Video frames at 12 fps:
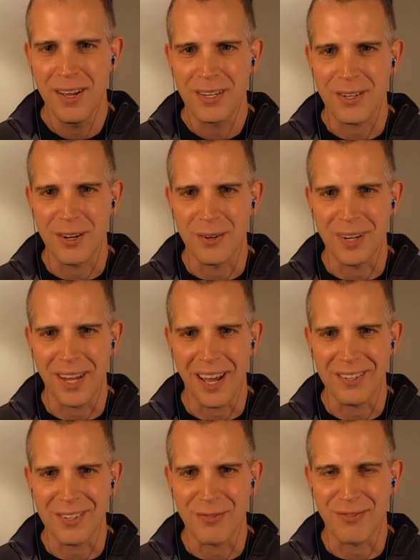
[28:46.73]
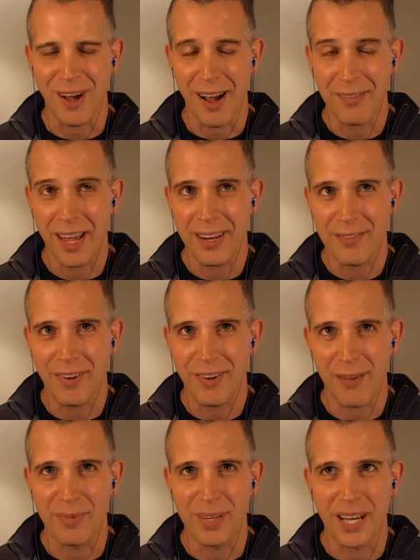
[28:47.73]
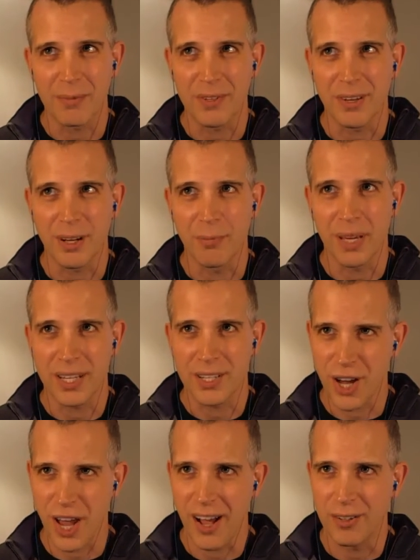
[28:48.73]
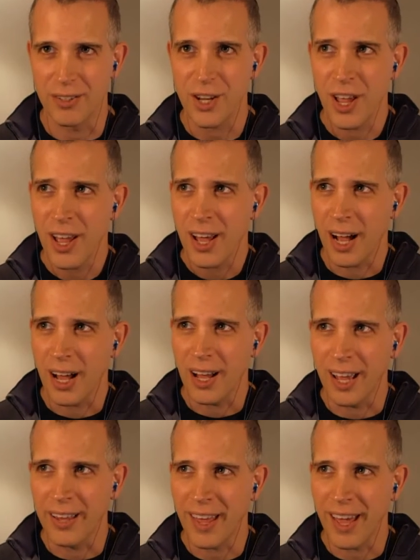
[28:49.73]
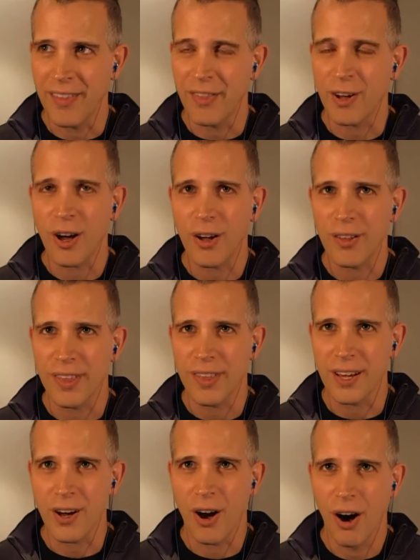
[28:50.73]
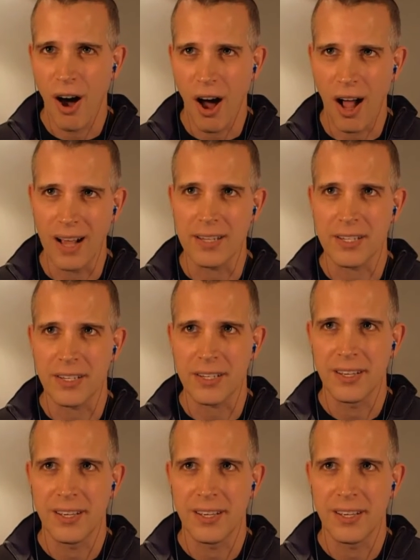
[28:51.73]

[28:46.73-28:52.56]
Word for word: So yeah, so 5 to 85 becomes a, a big challenge, uh, and and the the cost